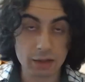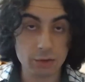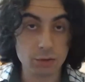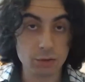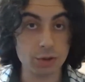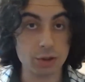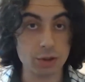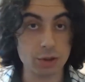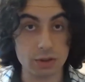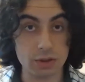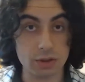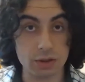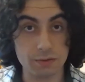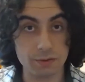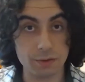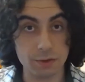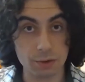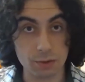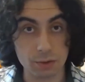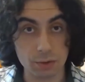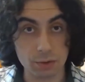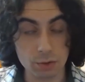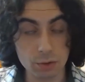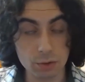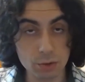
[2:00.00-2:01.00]
languages of
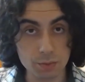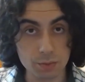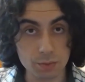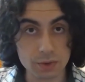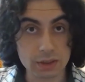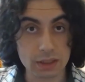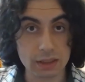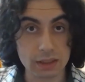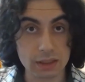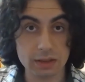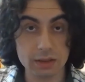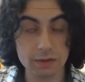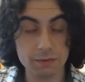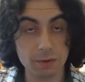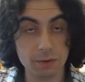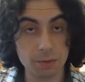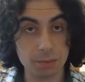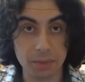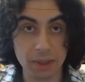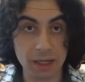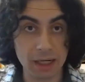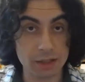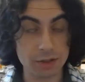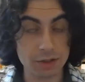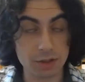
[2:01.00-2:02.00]
different groups as
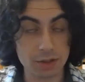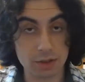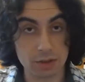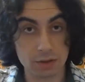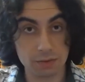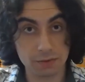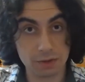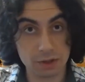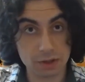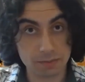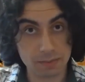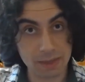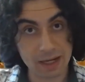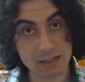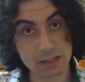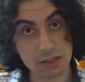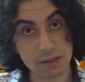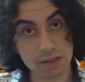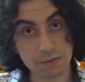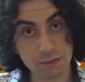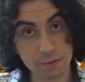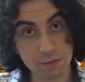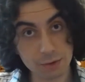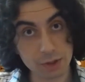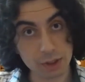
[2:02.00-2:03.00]
different branches of this
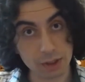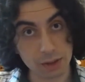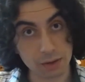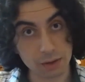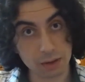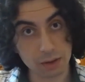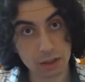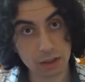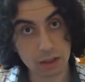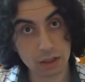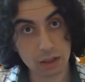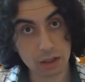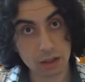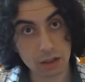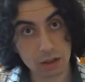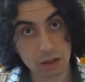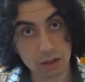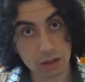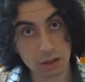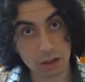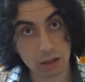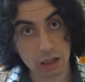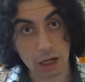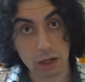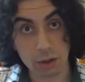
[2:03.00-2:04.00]
massive tree.
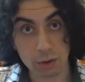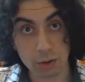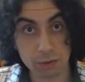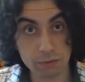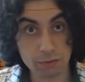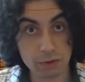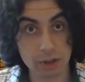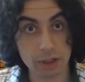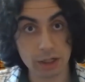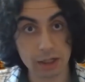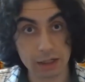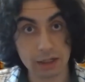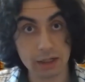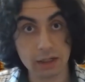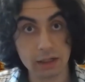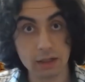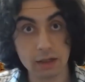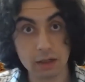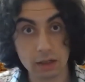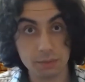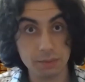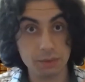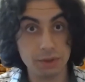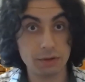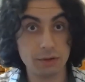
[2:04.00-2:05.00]
However,
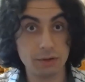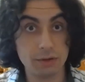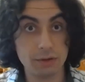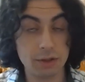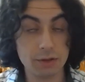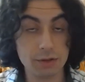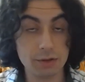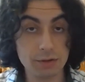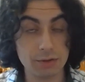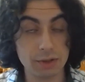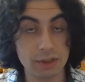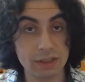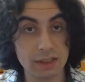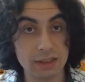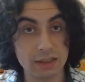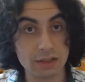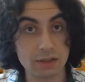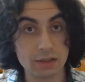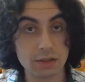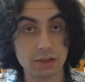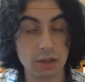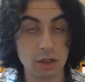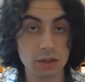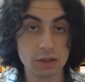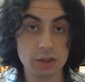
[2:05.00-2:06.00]
again, let me reiterate that
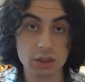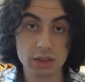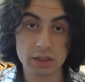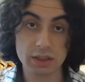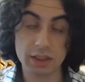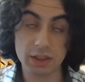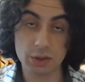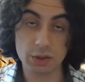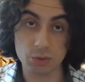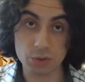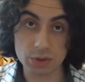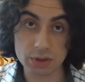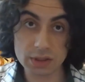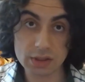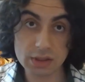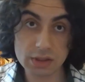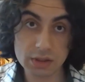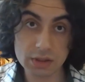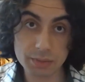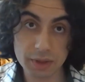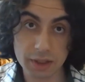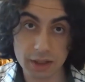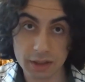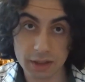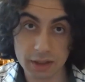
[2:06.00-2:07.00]
it's not just linguistic
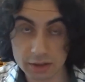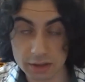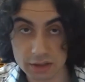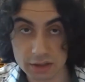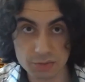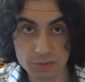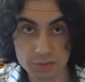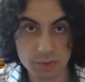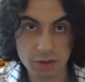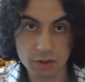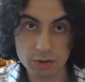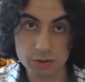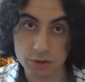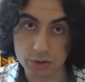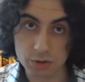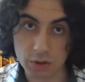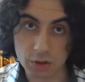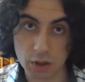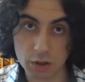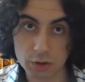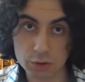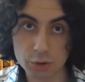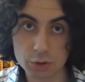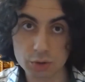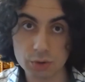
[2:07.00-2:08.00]
similarities, but also
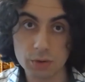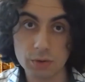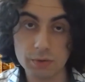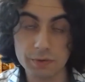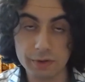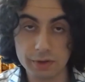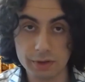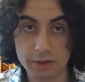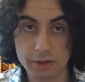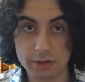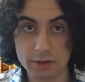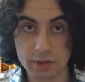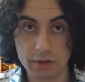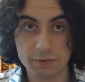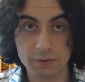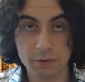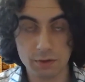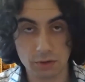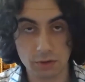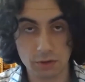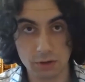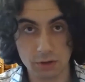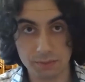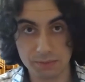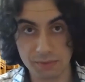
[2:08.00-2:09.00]
cultural,
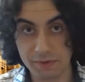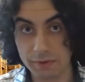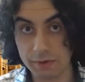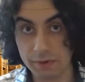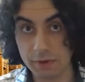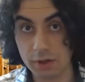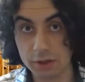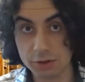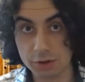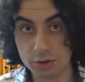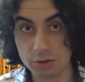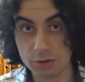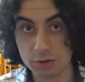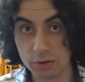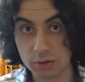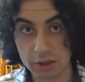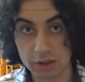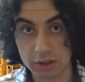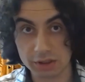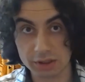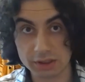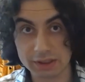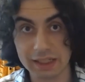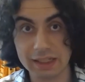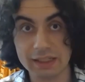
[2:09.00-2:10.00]
philosophical, and mythological
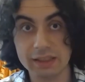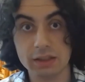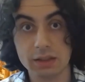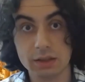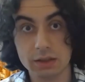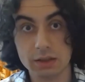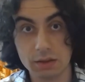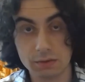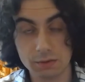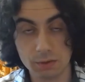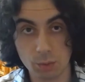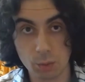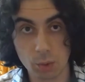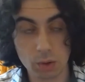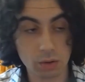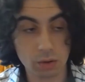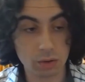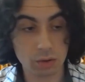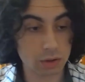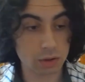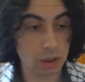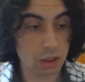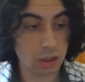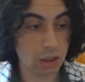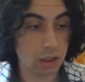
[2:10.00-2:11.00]
understandings of the
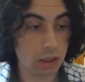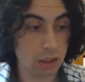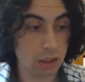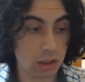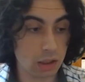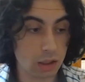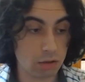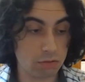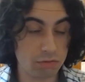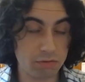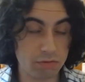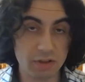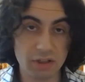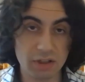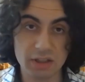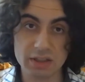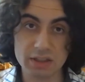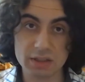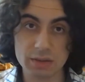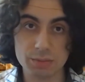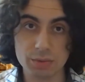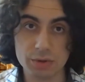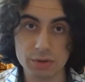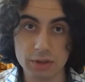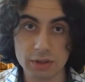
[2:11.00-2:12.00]
world. A very
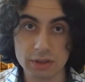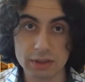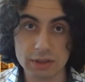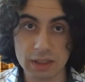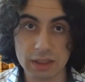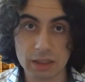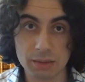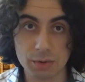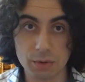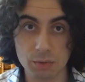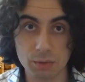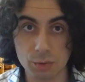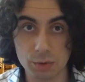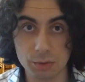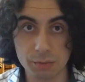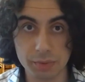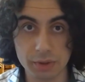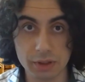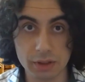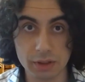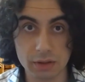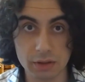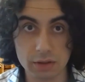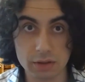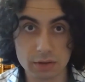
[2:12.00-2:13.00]
simple example would
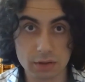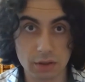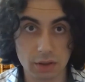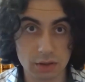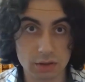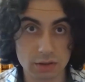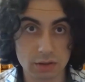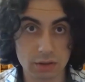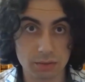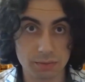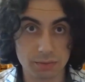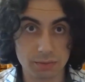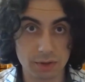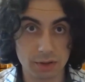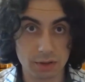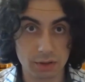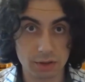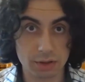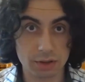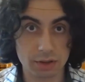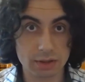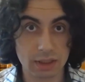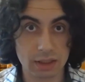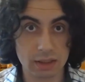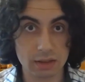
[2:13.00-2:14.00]
be this concept and
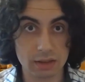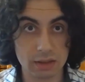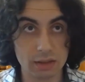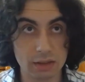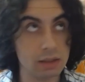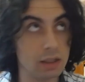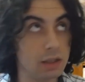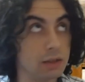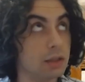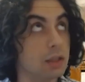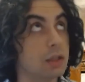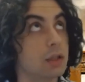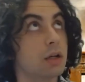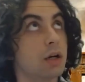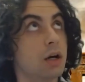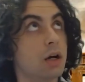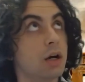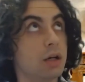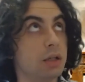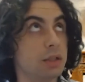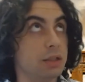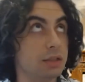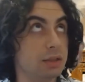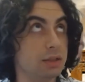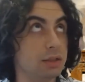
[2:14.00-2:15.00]
understanding that the
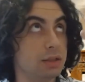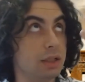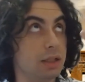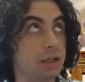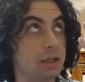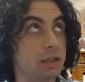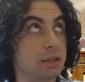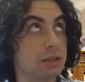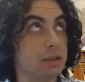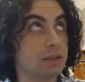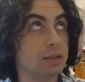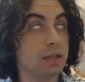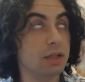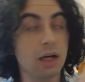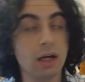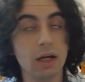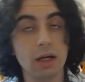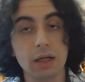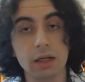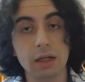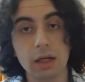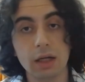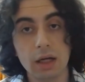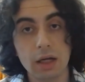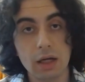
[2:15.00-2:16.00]
god is in the
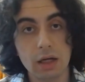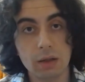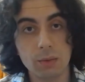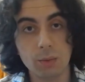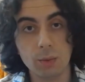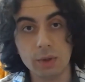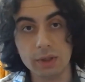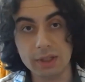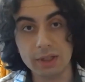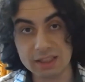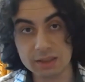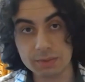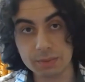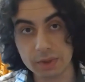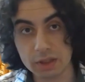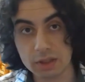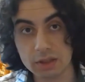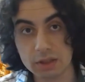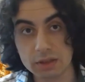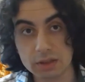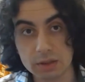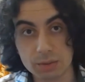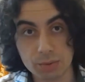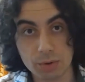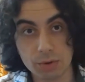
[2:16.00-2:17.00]
sky. Well, that's
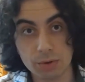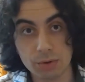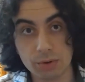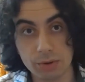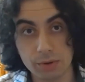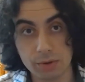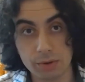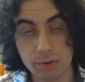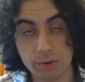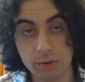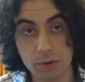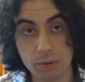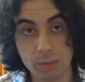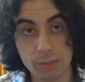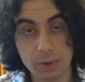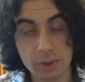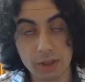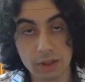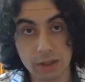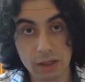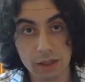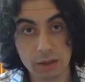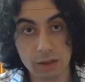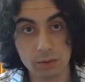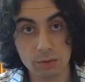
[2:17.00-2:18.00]
because the
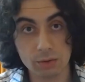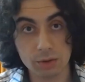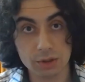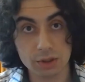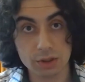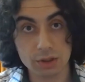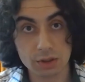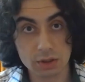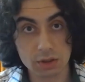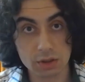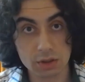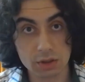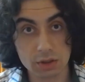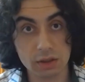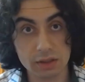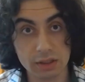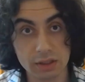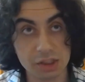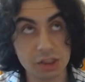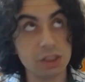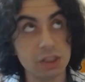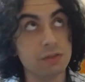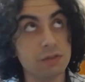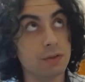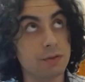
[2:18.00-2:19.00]
Proto-Indo-European languages saw the
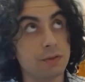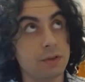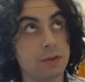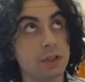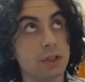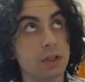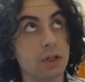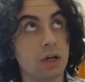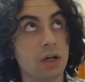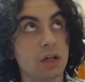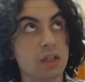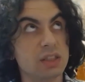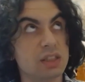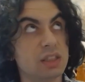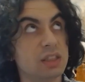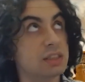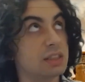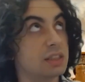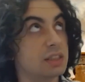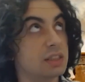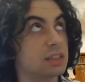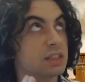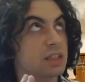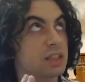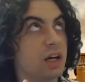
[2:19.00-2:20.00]
chief of their gods
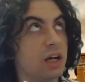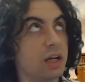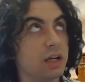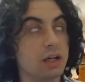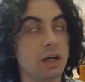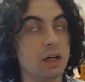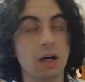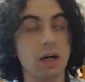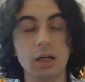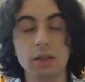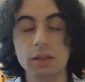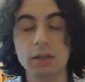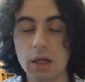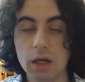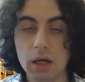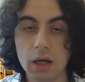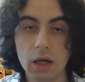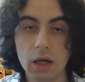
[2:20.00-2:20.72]
as a sky god,